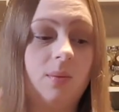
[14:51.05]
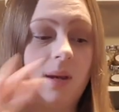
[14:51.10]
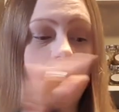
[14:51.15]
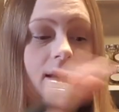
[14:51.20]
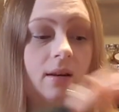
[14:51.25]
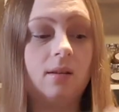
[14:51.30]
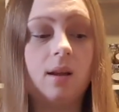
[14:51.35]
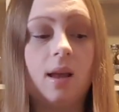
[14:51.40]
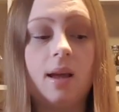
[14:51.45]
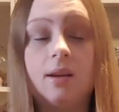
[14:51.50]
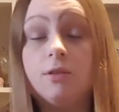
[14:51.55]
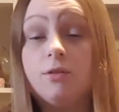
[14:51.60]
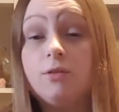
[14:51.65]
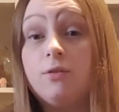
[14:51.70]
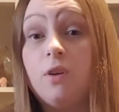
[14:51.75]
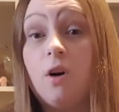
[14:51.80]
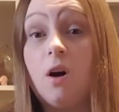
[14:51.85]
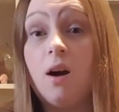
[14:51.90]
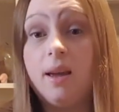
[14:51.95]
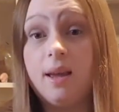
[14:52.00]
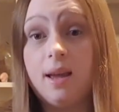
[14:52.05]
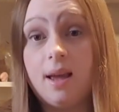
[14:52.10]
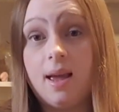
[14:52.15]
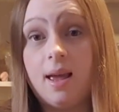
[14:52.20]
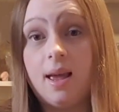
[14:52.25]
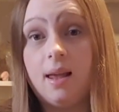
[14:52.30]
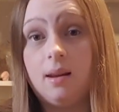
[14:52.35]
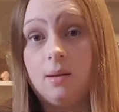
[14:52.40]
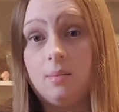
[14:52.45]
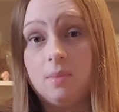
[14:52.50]
We had like fire
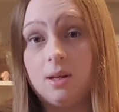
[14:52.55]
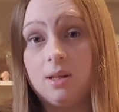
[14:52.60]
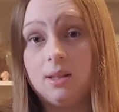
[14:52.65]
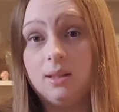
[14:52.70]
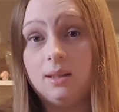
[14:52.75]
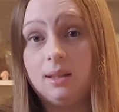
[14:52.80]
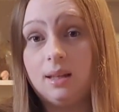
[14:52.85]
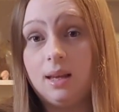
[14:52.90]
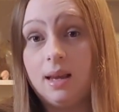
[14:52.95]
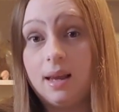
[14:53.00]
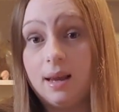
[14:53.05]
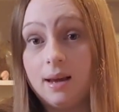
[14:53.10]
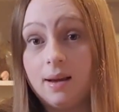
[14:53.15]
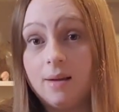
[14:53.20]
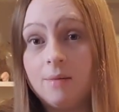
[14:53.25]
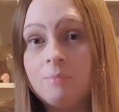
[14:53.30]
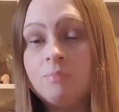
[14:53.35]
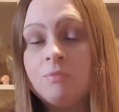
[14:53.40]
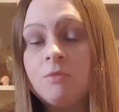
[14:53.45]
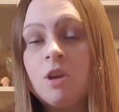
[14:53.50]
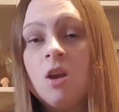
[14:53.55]
elements here